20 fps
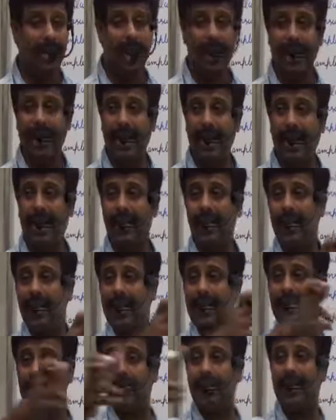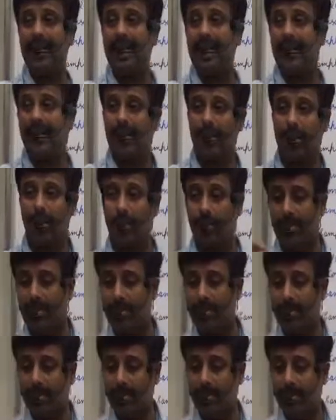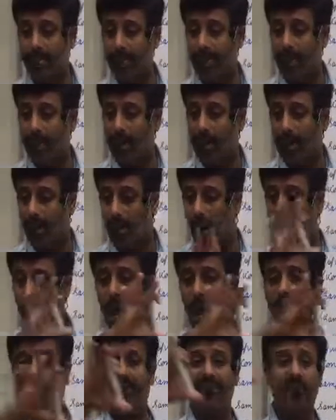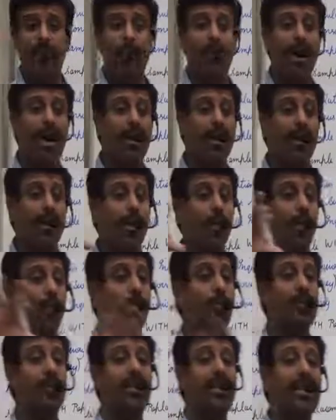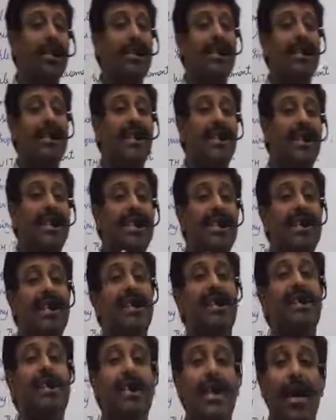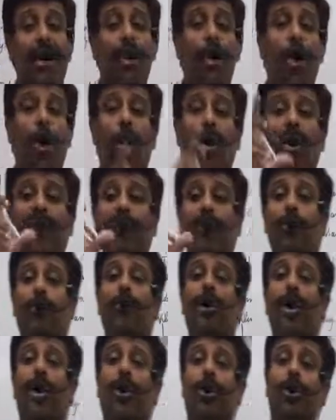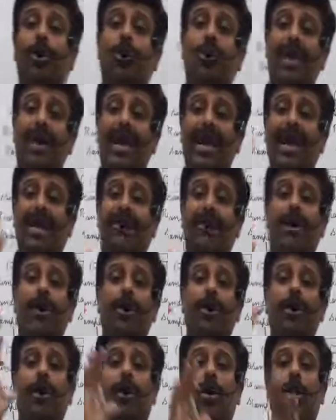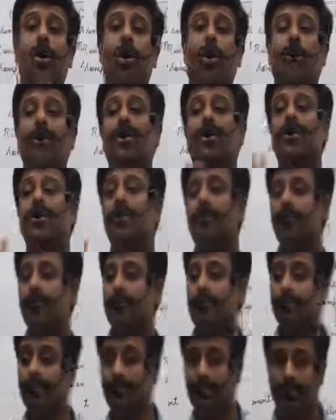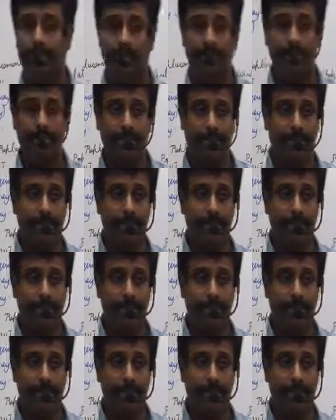Like I gave the example, 11th commerce. All of you are homogeneous in the sense that all of you belong to 11th commerce.